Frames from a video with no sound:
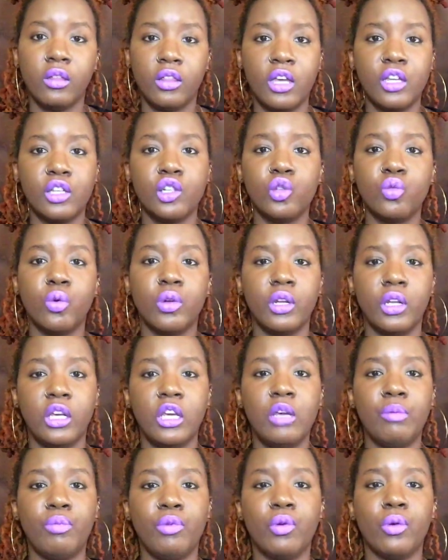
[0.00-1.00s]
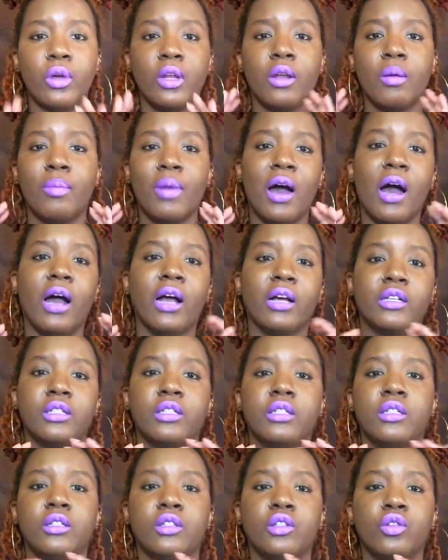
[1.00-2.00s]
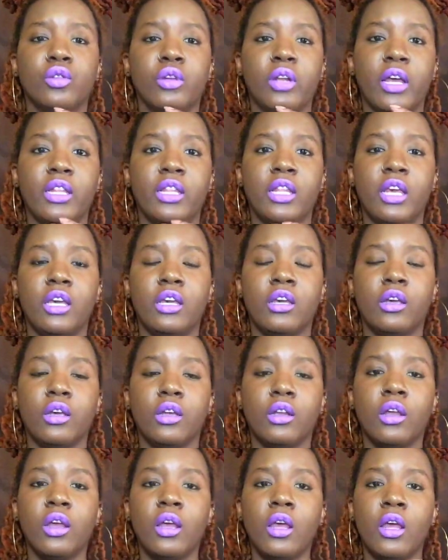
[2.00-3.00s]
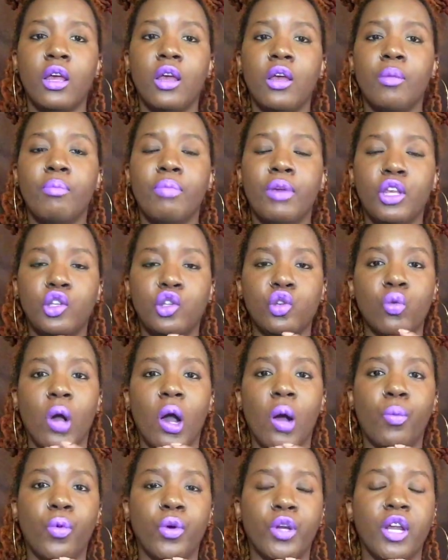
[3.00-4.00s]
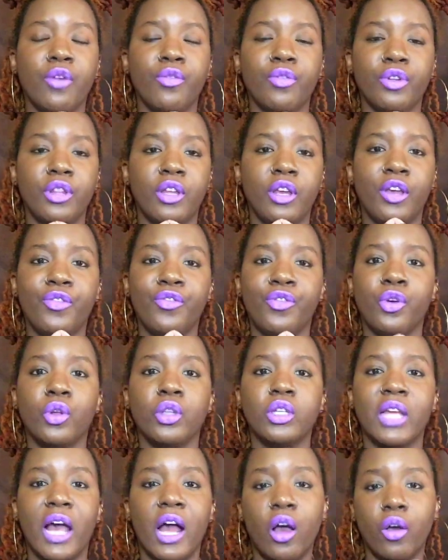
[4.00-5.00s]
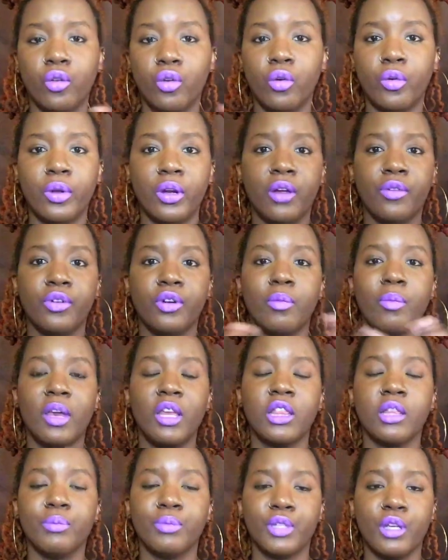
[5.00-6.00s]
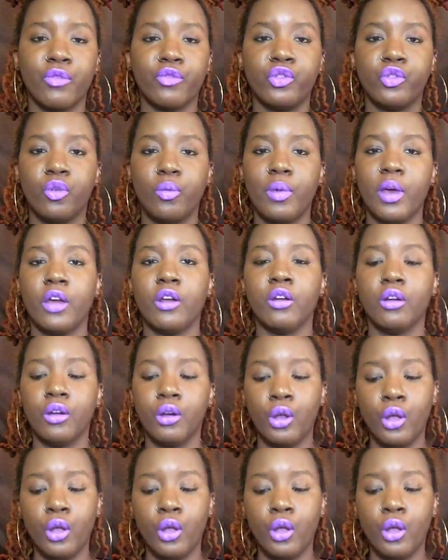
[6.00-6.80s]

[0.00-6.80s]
They just want to keep you in a box so that they could beat you up whenever they feel down or whatever to make themselves feel better.